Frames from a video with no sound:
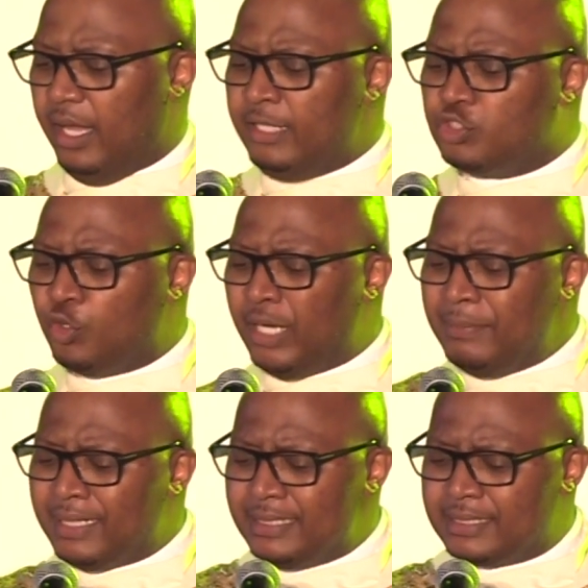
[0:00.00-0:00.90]
And so
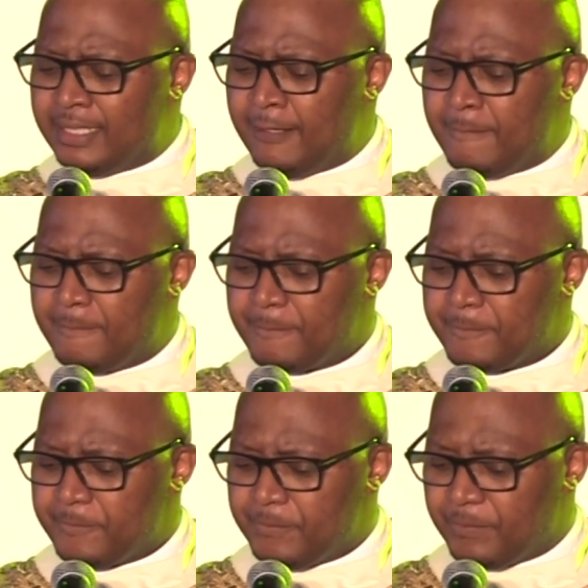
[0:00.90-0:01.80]
namhlanje
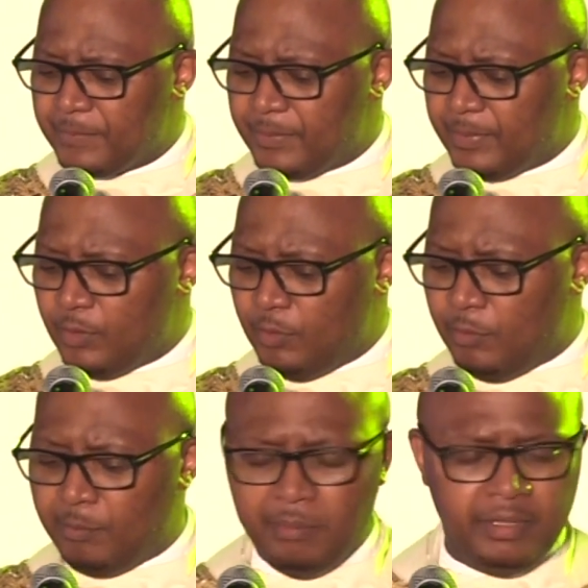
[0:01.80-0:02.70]

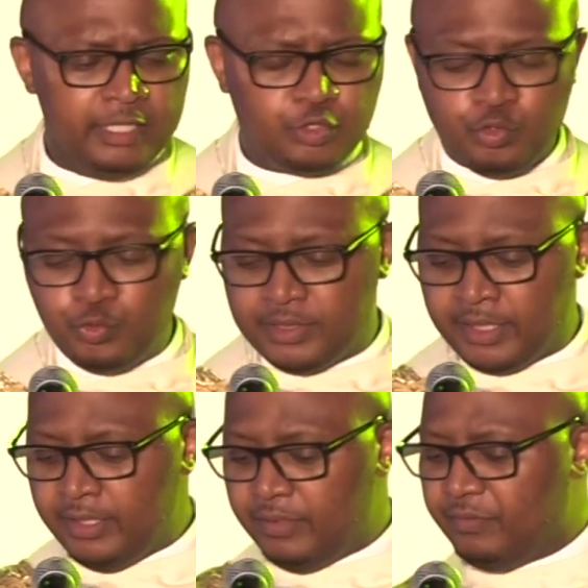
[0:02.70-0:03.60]
bambe Exodus
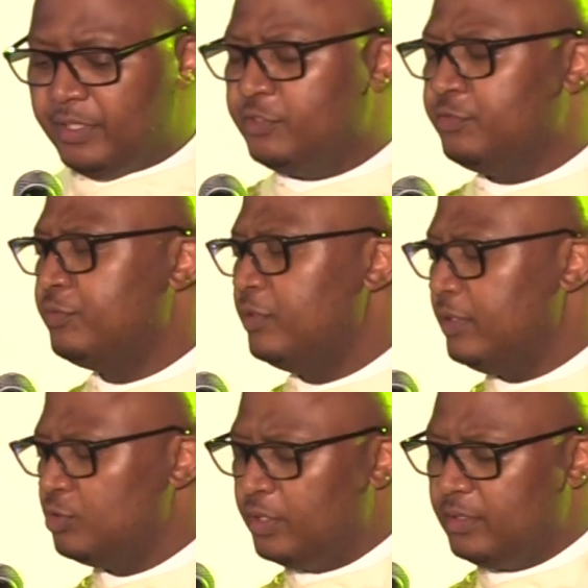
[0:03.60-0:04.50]
3 verse
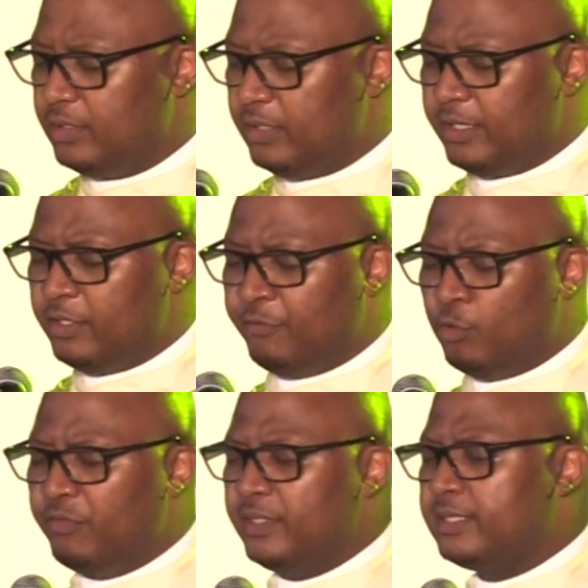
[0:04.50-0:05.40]
sorry
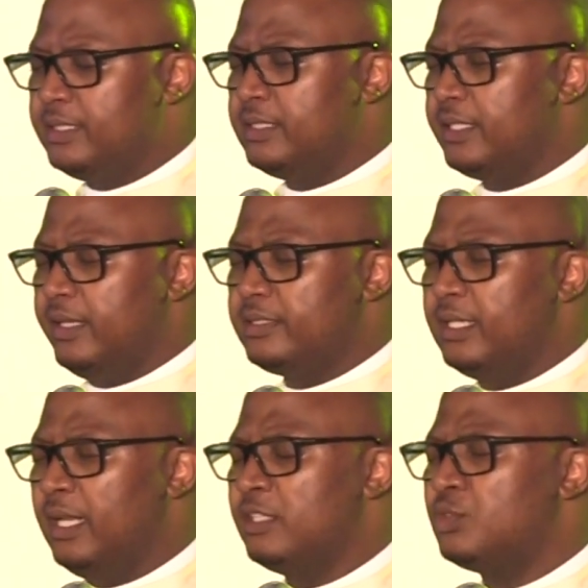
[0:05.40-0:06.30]
34 verse 6 and that's
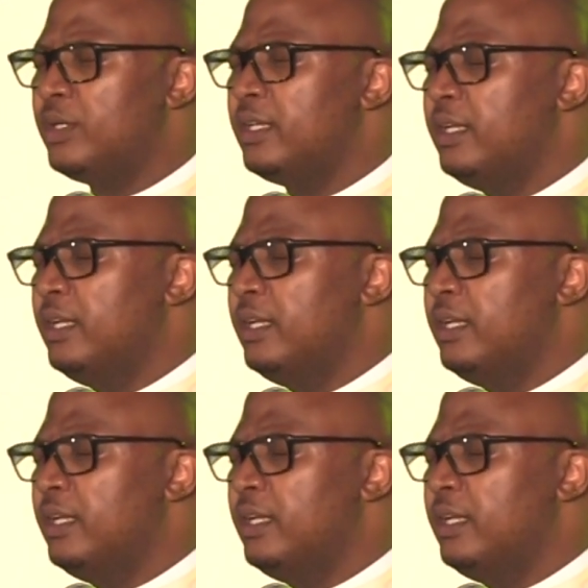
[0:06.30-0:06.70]
the last one.